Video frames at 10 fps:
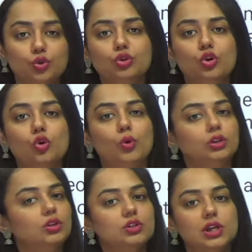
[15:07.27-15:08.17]
know what
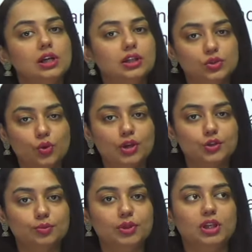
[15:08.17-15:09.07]
the result is going
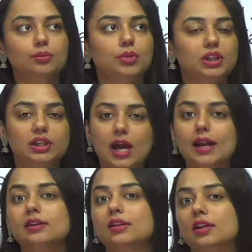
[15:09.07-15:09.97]
to be, but the
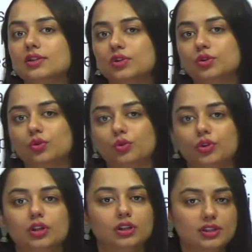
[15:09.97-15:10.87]
character doesn't know.
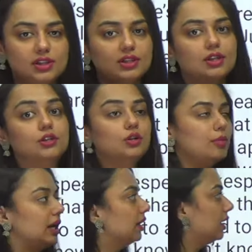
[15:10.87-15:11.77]
This is
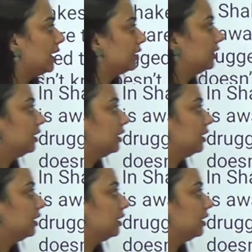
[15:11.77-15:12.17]
dramatic irony